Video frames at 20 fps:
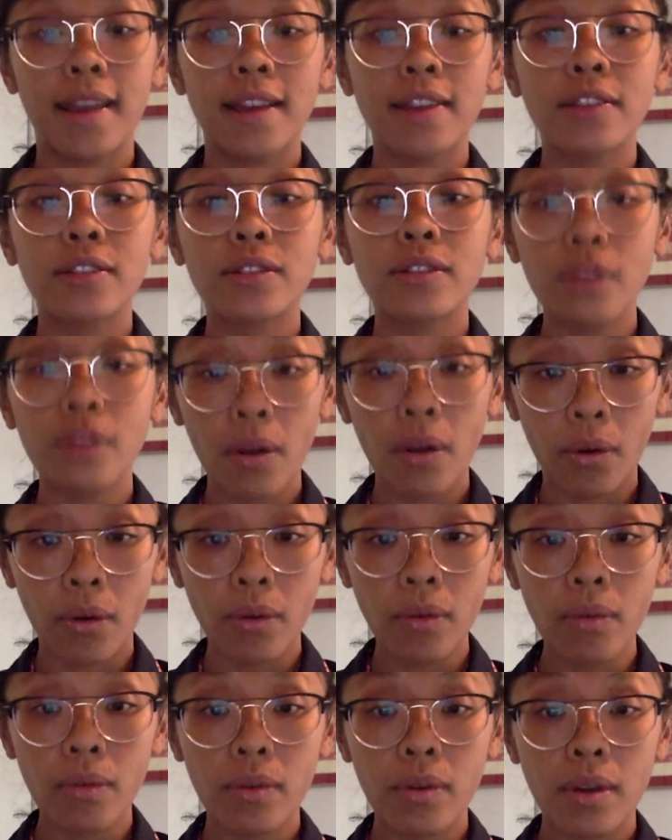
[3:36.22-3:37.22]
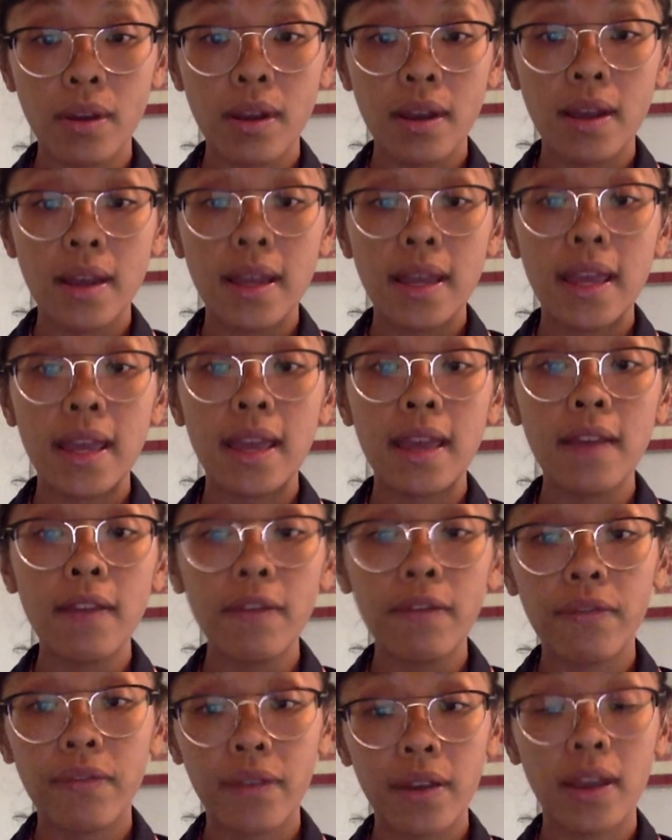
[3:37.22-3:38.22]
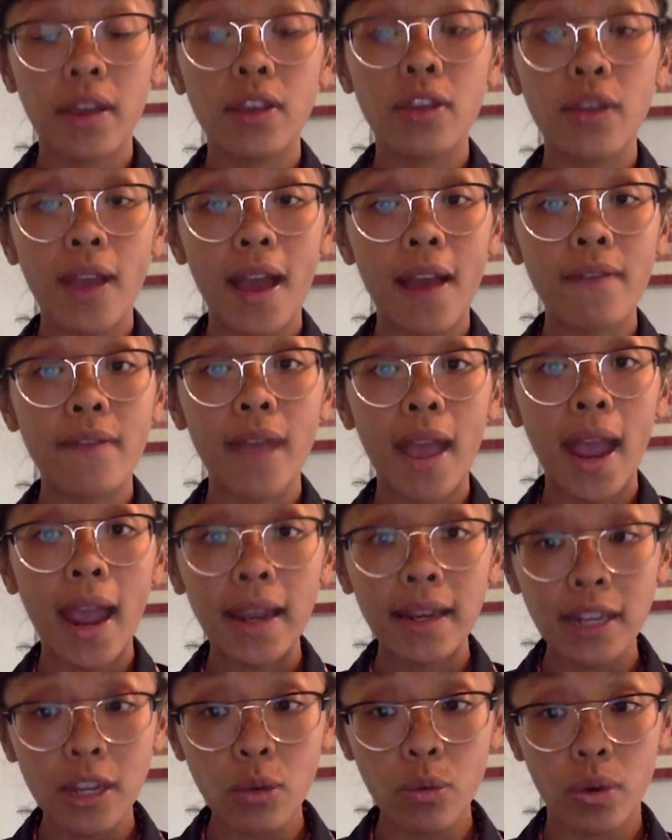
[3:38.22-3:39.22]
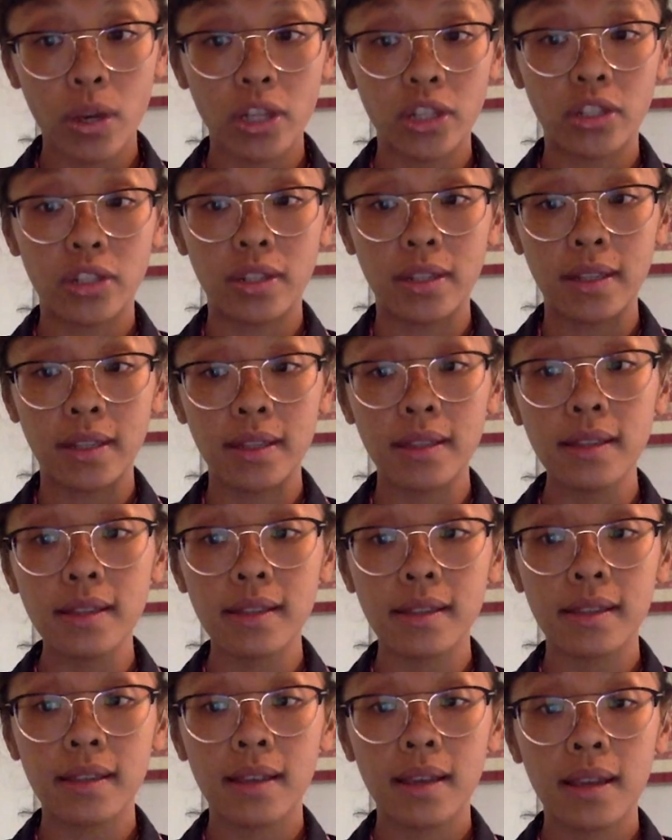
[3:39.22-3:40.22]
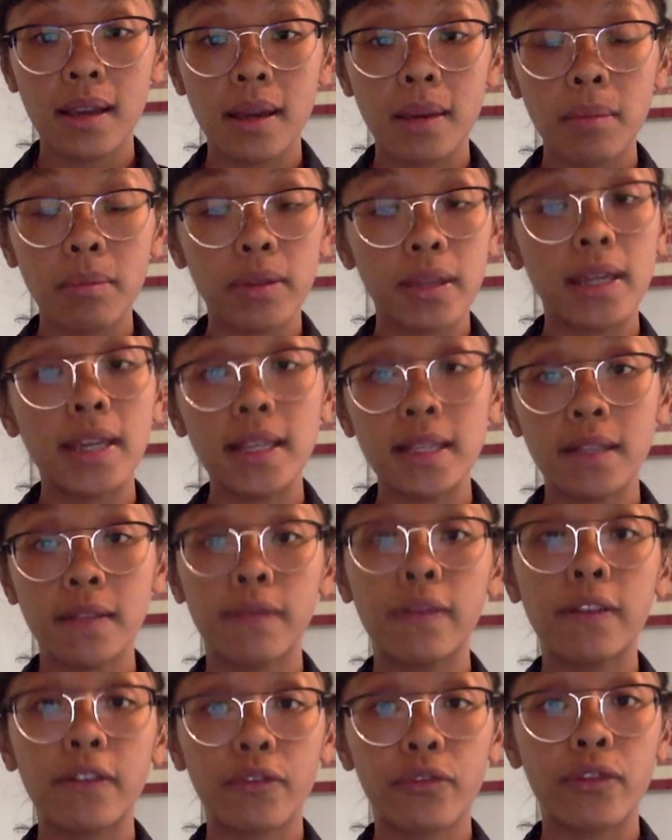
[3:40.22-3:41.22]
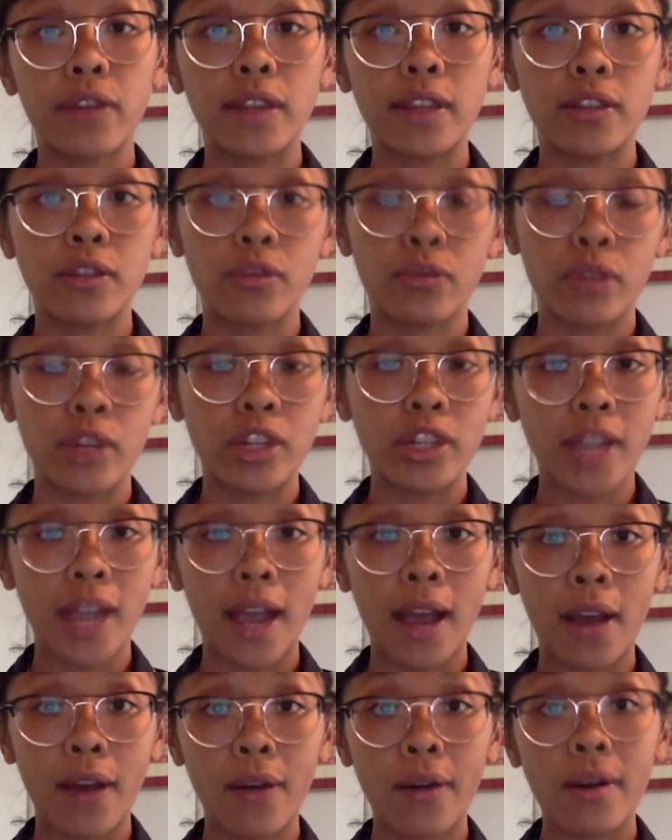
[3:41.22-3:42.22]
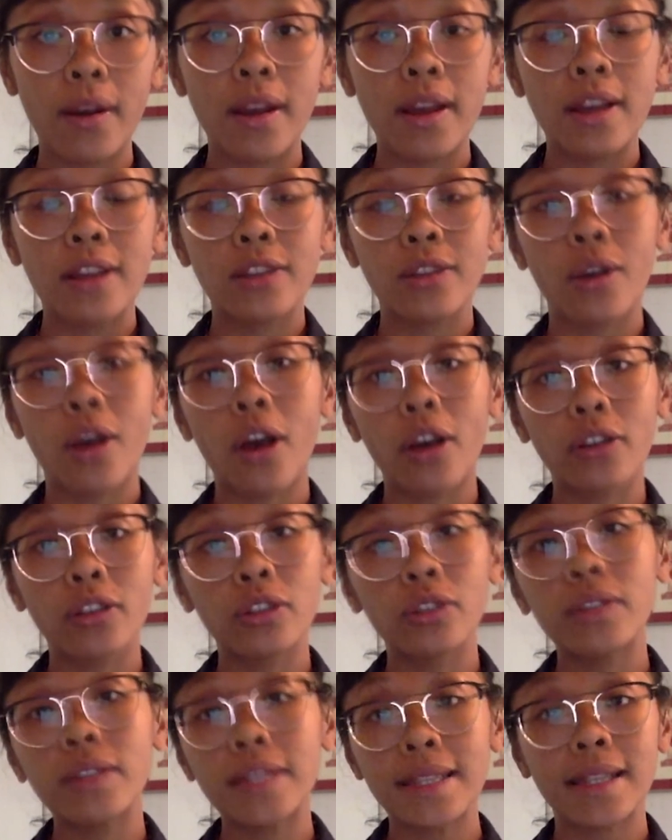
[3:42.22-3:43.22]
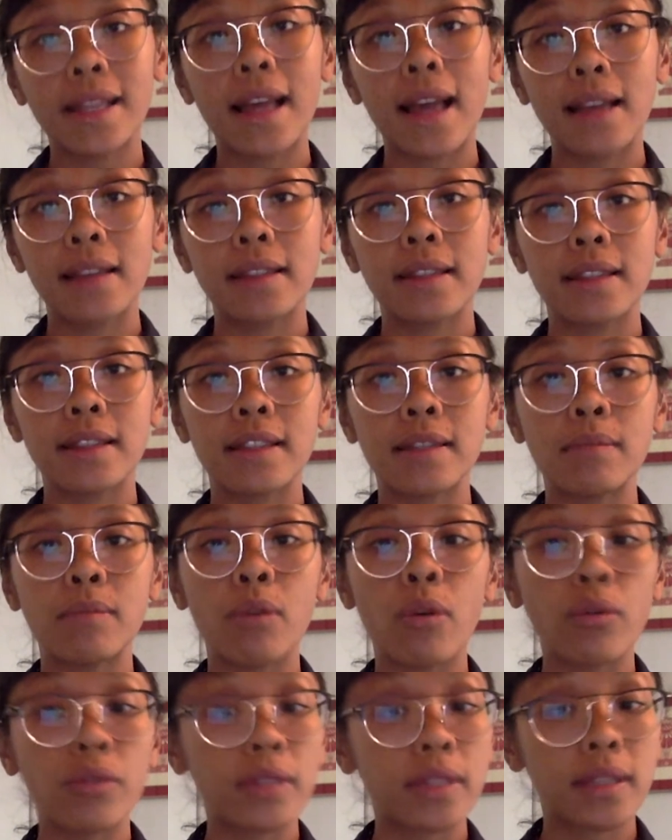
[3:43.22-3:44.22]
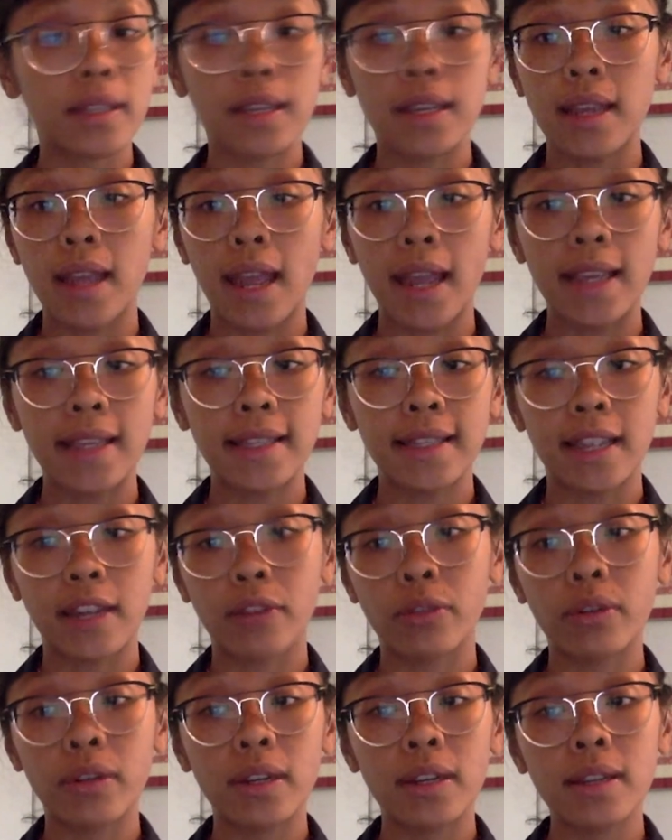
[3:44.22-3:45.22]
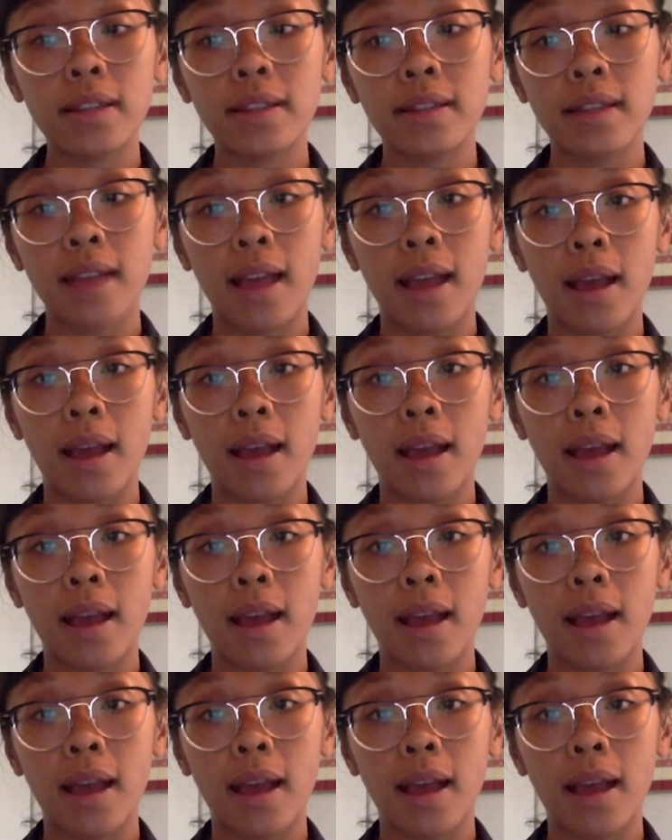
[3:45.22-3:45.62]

So if you have any questions, please feel free to reach out. So although this class is mostly asynchronous,